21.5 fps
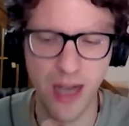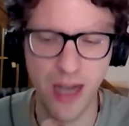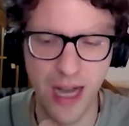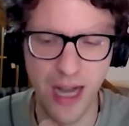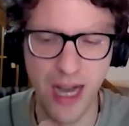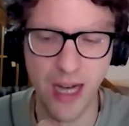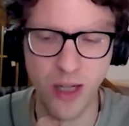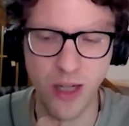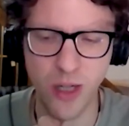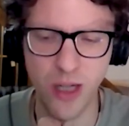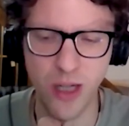
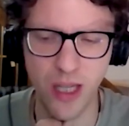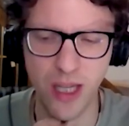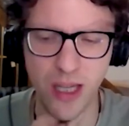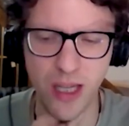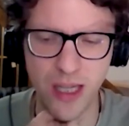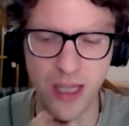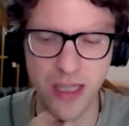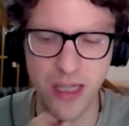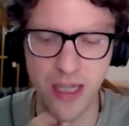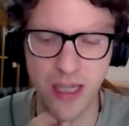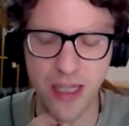actually
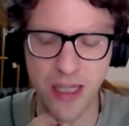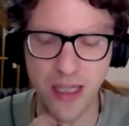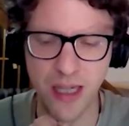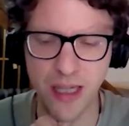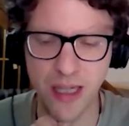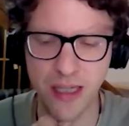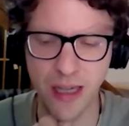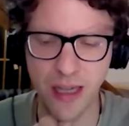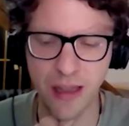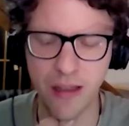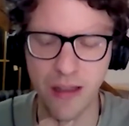is
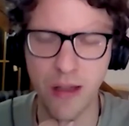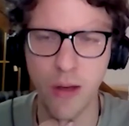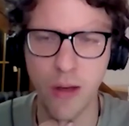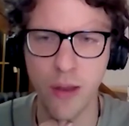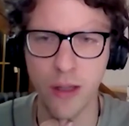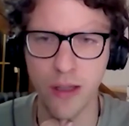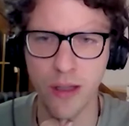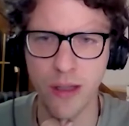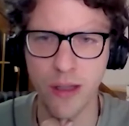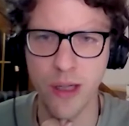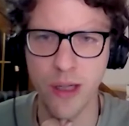a
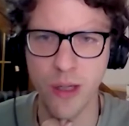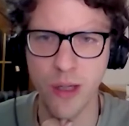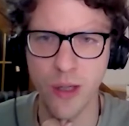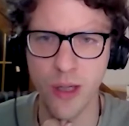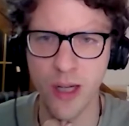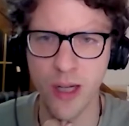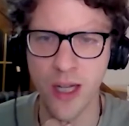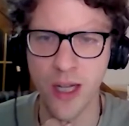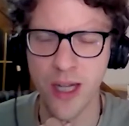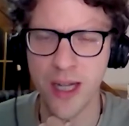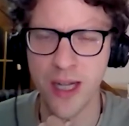lethal condition.